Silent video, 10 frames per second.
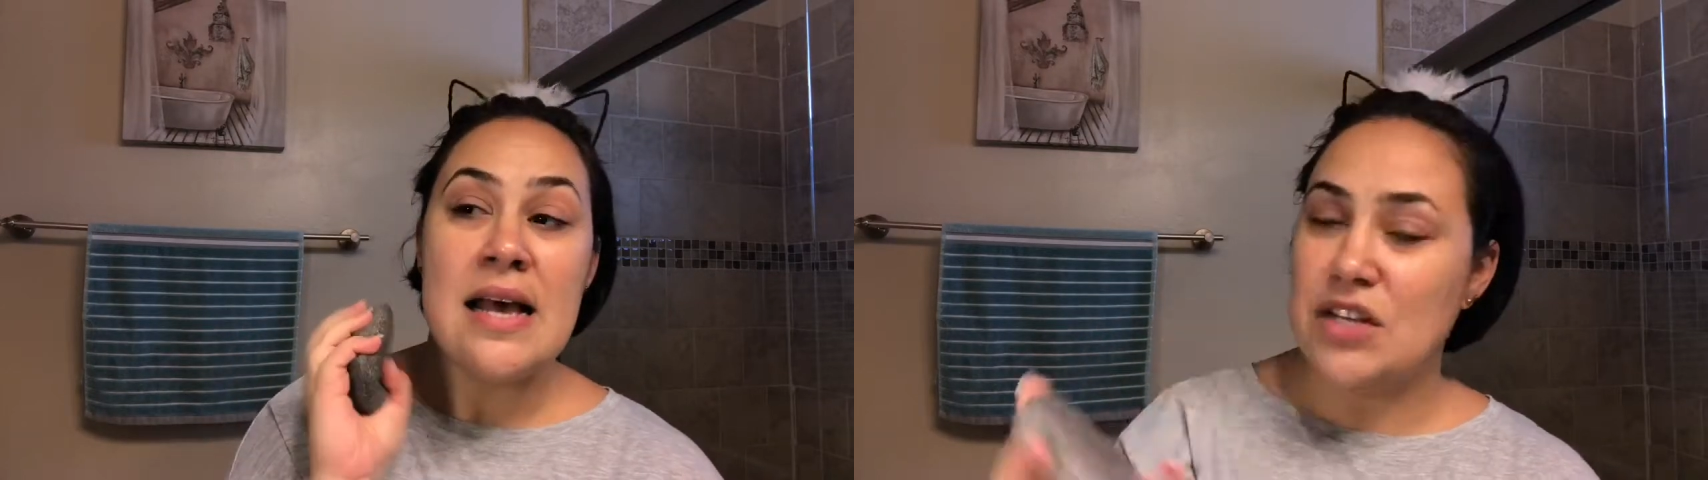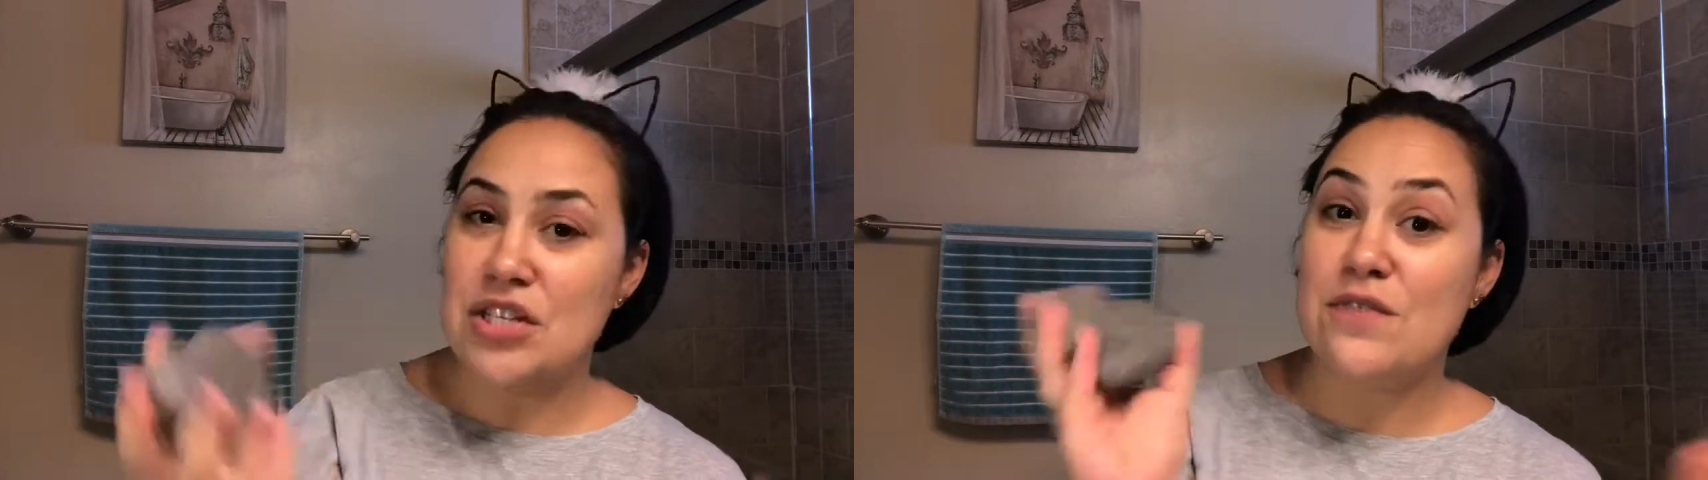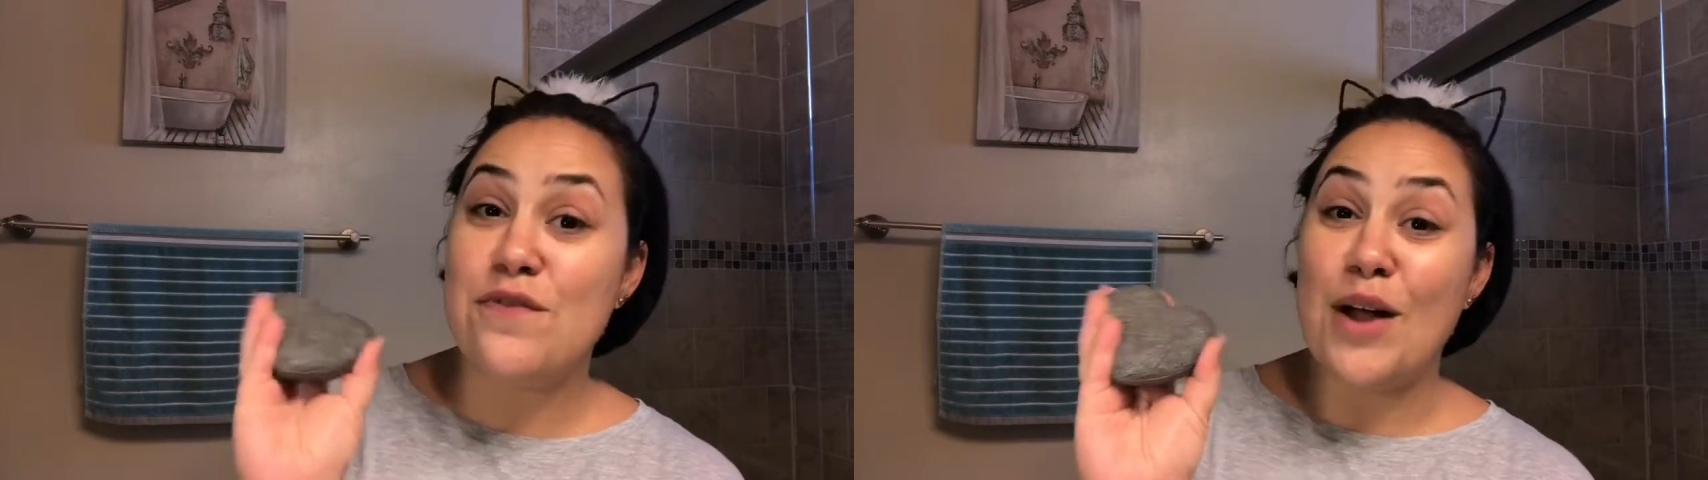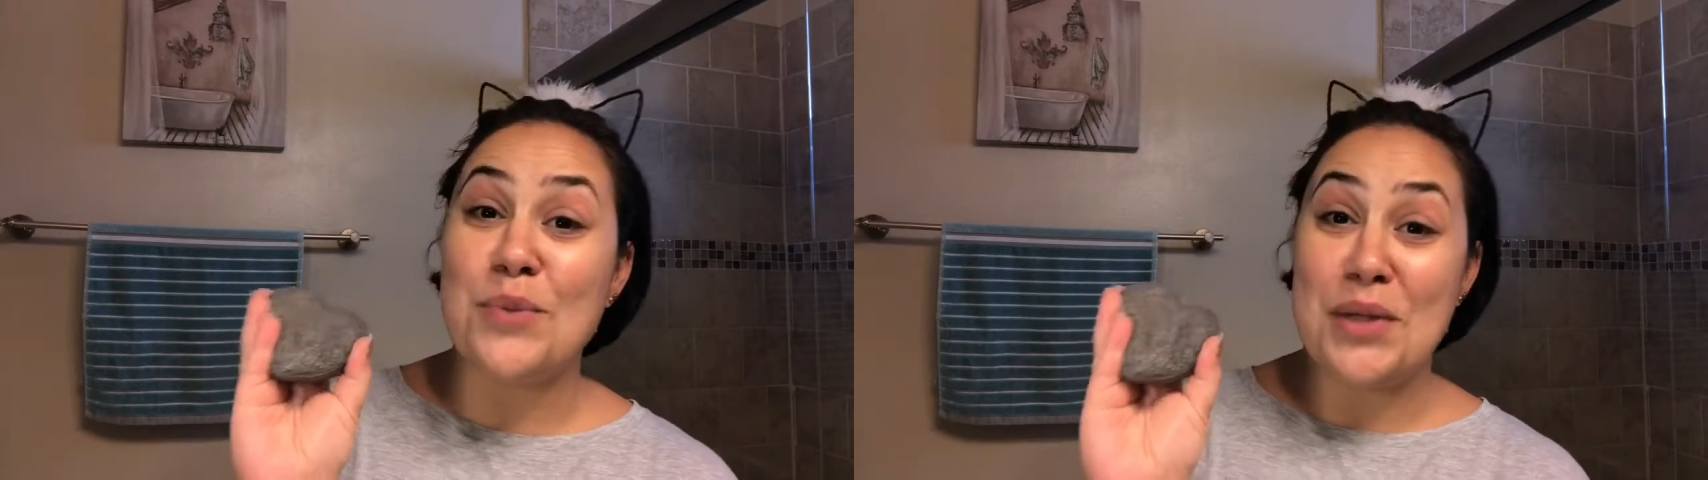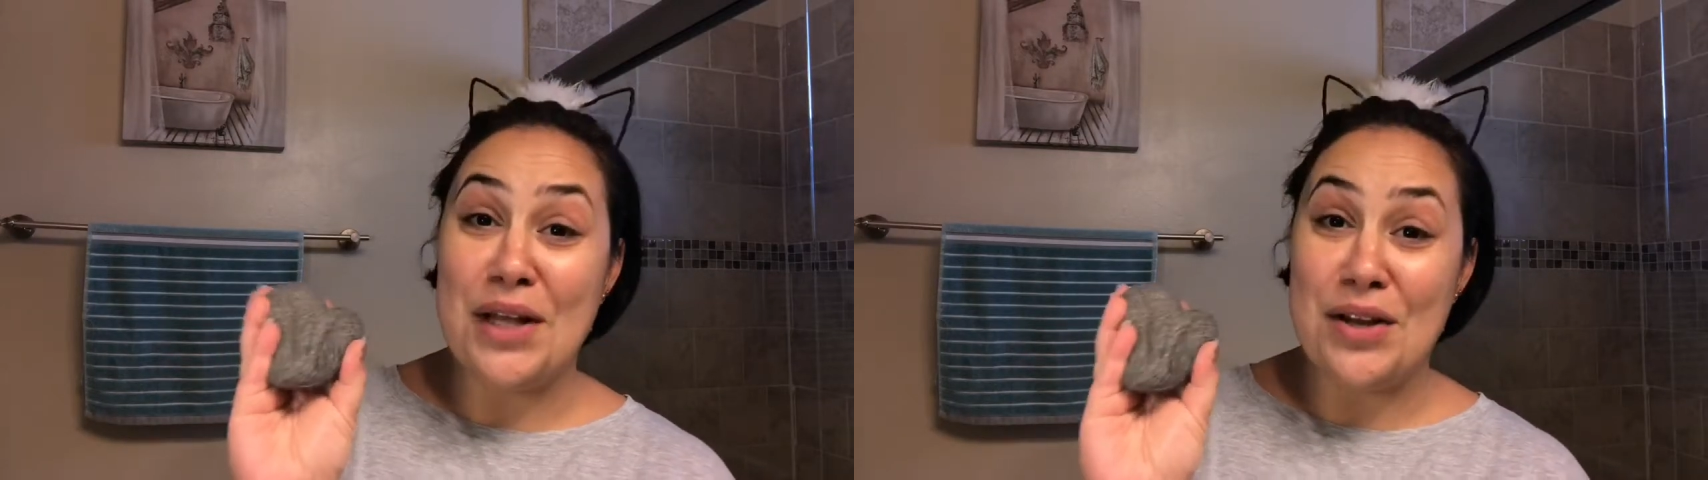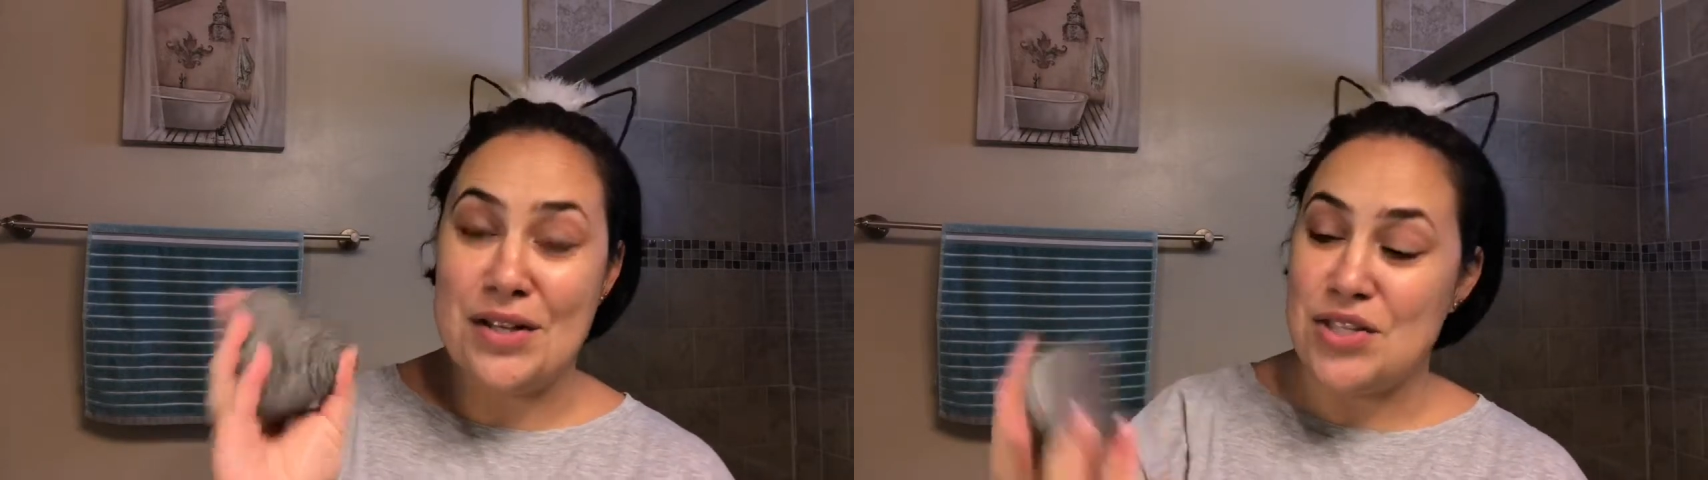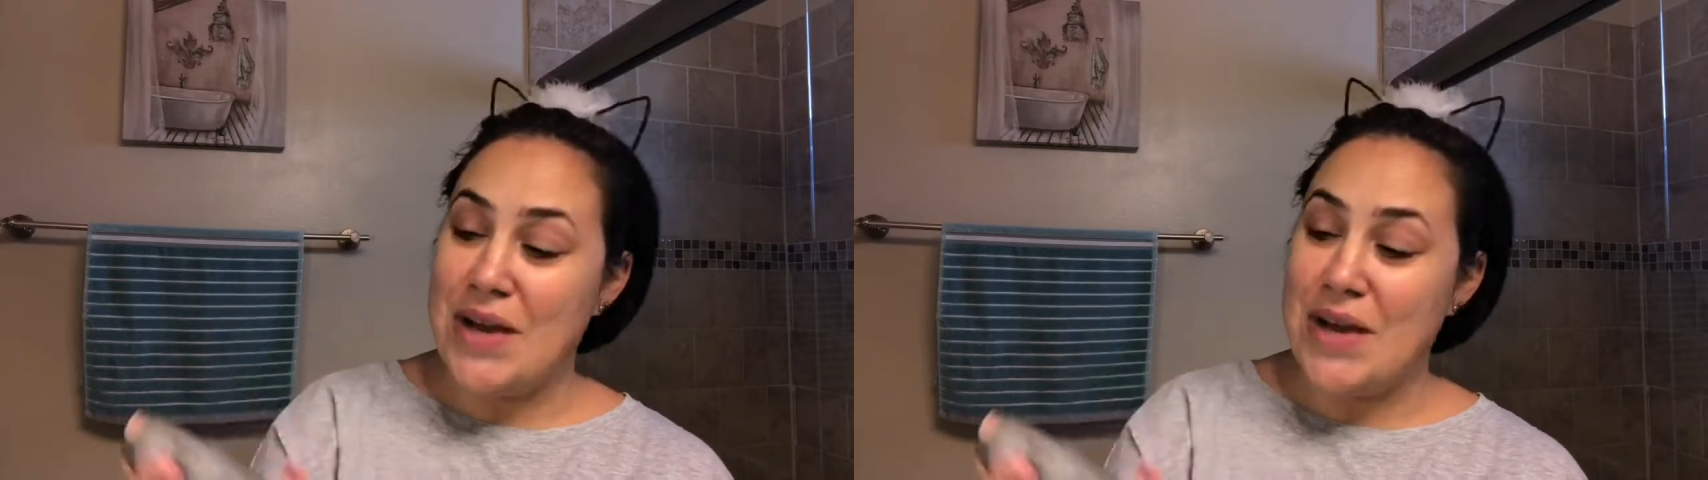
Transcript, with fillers: It just felt really good.